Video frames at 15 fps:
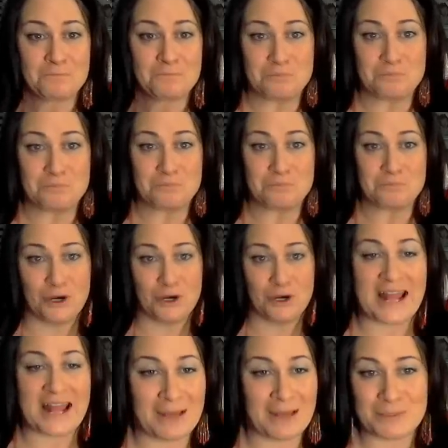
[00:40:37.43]
put on a
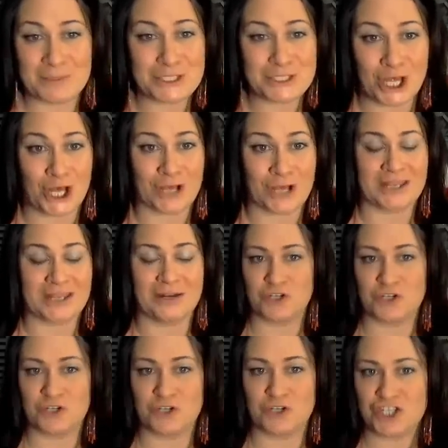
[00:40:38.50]
happy song,
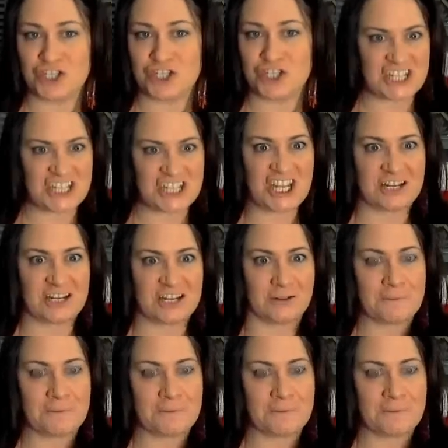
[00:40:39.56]
change the channel.